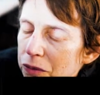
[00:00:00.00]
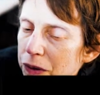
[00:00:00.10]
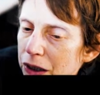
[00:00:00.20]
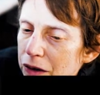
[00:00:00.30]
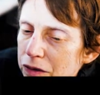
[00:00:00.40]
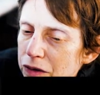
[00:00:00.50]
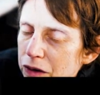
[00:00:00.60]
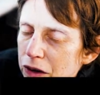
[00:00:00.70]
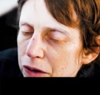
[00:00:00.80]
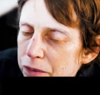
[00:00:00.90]
about
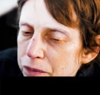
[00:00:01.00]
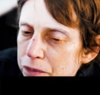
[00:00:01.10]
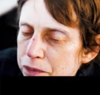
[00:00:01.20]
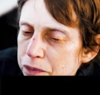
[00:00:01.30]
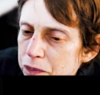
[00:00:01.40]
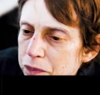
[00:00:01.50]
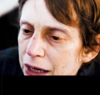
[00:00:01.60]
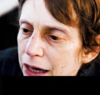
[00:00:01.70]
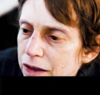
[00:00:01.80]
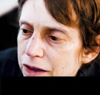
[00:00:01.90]

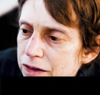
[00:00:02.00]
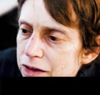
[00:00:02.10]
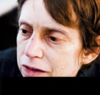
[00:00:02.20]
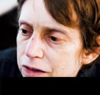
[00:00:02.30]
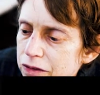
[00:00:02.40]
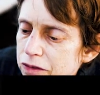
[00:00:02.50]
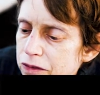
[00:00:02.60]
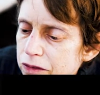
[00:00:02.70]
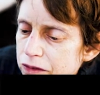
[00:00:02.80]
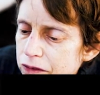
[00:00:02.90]
palettes and,